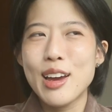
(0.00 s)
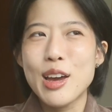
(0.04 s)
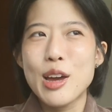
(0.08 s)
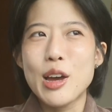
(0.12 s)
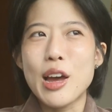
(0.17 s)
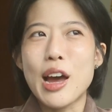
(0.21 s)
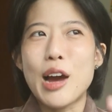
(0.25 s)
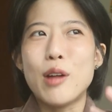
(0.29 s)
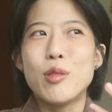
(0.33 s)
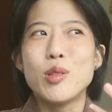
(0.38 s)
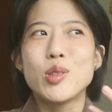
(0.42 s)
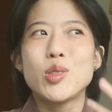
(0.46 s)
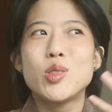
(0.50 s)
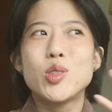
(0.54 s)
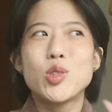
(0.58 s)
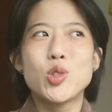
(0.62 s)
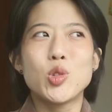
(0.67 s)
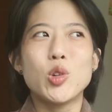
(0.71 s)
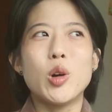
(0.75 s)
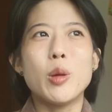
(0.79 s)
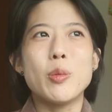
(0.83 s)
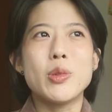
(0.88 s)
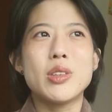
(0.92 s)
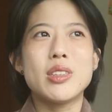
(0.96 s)
I was
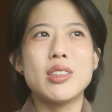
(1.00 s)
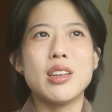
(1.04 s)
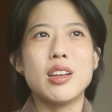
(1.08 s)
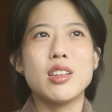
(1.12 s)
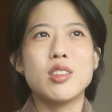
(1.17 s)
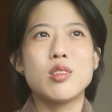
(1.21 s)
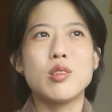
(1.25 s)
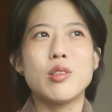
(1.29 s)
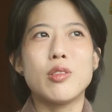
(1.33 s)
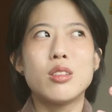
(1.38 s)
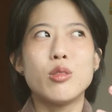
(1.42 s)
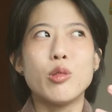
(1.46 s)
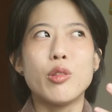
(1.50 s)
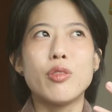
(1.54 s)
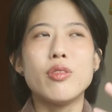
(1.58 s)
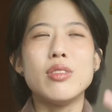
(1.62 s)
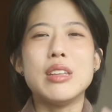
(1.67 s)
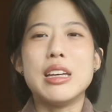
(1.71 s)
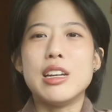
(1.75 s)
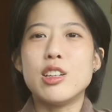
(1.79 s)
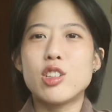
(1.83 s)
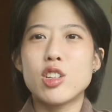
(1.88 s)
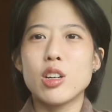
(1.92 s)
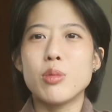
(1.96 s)
so obsessed with
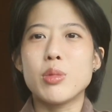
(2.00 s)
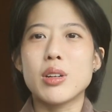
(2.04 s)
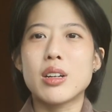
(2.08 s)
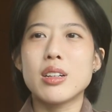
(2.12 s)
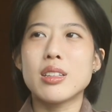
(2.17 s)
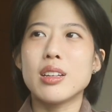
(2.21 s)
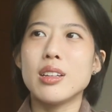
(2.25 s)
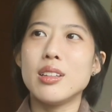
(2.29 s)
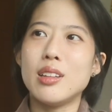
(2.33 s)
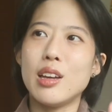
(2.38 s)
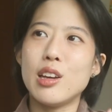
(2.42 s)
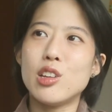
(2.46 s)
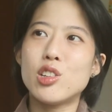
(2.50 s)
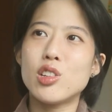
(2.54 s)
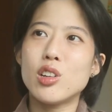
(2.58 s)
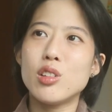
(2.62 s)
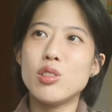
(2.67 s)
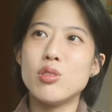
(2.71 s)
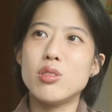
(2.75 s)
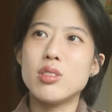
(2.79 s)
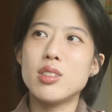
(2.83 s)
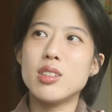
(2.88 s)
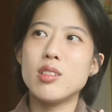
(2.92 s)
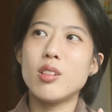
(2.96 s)
nature, because in nature
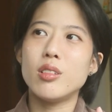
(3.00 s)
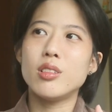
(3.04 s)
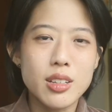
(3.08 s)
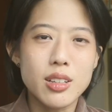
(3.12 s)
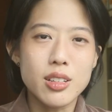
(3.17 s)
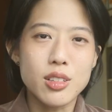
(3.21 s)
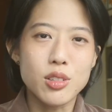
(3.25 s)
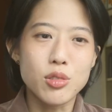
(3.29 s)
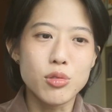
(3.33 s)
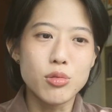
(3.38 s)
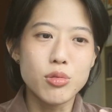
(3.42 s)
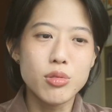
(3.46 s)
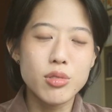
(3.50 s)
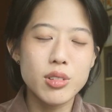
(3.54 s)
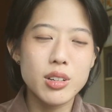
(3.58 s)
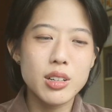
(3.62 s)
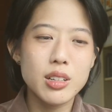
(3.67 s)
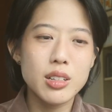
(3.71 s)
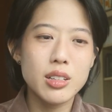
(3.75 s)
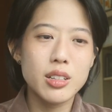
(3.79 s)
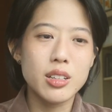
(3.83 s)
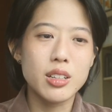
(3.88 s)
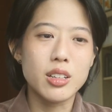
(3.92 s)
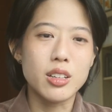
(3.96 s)
you see all these
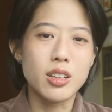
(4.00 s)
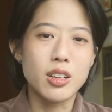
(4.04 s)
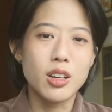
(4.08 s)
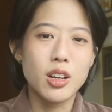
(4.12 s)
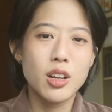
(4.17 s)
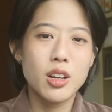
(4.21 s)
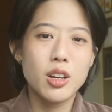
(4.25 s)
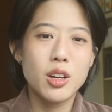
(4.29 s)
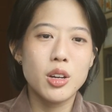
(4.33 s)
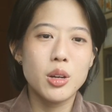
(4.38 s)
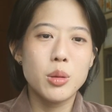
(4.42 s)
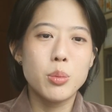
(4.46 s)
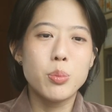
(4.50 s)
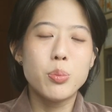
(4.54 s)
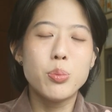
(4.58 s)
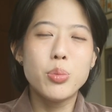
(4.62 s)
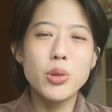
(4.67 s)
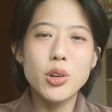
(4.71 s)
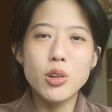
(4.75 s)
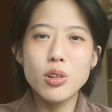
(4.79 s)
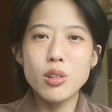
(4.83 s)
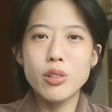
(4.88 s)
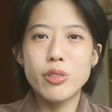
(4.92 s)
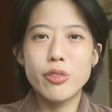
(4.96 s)
really
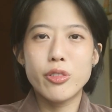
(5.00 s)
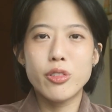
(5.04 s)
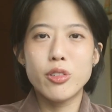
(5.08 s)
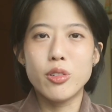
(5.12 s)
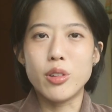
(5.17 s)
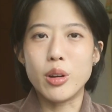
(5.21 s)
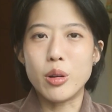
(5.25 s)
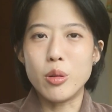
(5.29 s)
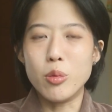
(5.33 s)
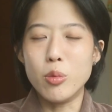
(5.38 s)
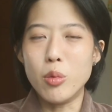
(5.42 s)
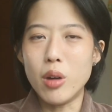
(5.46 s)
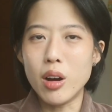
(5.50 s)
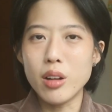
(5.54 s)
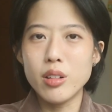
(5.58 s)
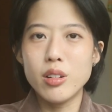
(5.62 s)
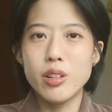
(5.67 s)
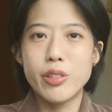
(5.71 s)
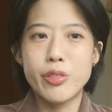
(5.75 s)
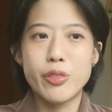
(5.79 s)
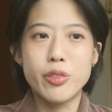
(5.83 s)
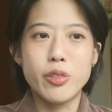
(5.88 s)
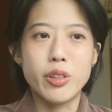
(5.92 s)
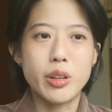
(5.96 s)
beautiful and
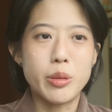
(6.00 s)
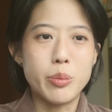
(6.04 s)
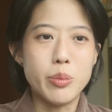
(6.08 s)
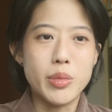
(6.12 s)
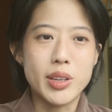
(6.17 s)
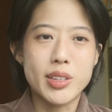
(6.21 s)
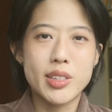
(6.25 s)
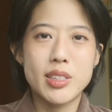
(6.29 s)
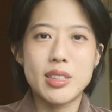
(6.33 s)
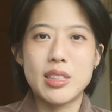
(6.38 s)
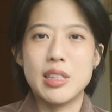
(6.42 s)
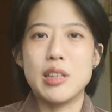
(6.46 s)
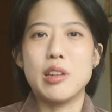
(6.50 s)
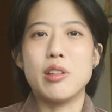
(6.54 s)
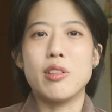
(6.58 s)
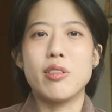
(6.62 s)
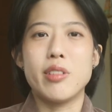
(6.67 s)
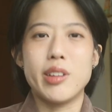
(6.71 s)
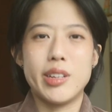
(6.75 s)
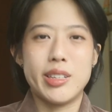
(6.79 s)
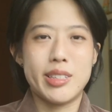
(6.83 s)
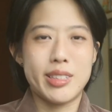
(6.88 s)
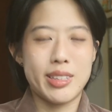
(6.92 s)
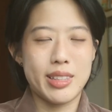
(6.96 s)
wonderful and
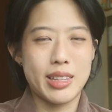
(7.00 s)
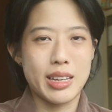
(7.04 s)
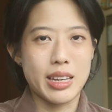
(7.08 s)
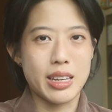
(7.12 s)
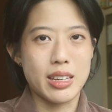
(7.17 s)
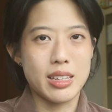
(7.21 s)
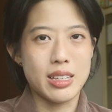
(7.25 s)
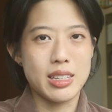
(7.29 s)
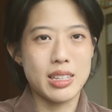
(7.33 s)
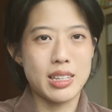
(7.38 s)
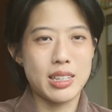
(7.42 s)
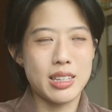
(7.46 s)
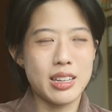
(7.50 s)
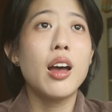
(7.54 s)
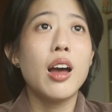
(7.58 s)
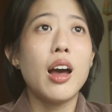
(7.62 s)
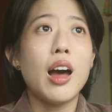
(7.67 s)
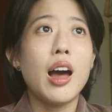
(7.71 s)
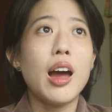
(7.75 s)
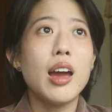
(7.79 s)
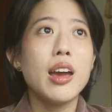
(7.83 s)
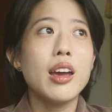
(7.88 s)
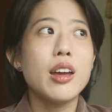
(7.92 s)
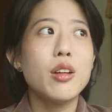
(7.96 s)
mysterious things.
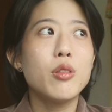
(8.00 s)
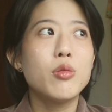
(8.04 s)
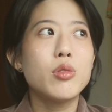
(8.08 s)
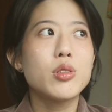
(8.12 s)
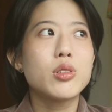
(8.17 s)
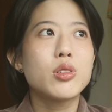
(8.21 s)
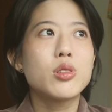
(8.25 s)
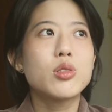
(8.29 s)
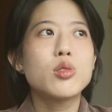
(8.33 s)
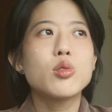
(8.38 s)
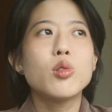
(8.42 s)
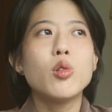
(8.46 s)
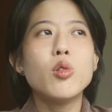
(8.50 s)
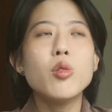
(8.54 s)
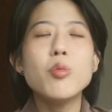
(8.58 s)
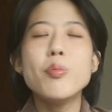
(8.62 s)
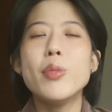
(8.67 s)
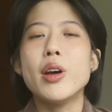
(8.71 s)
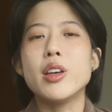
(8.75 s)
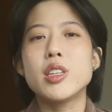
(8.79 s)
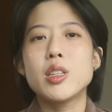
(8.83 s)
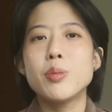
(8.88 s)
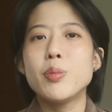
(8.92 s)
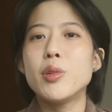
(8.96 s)
I was so
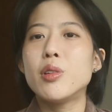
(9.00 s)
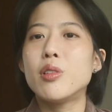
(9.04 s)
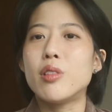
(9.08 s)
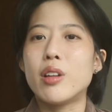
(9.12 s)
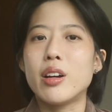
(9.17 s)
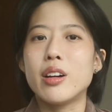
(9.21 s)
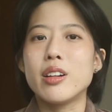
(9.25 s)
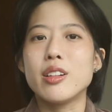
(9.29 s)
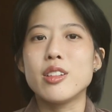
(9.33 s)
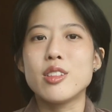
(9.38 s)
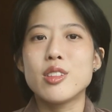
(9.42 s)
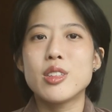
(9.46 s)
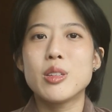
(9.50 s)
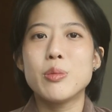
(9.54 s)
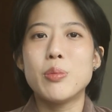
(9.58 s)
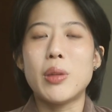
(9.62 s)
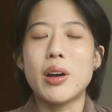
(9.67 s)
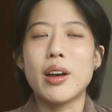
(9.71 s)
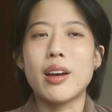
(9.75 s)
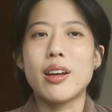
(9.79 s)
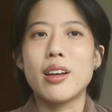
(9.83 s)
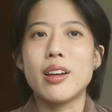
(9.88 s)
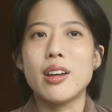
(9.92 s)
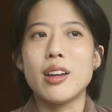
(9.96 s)
mesmerized
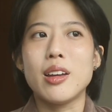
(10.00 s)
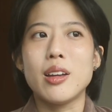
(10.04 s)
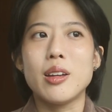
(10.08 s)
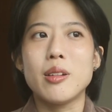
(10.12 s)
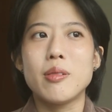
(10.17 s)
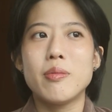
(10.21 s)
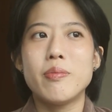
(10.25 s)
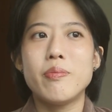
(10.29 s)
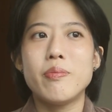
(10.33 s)
by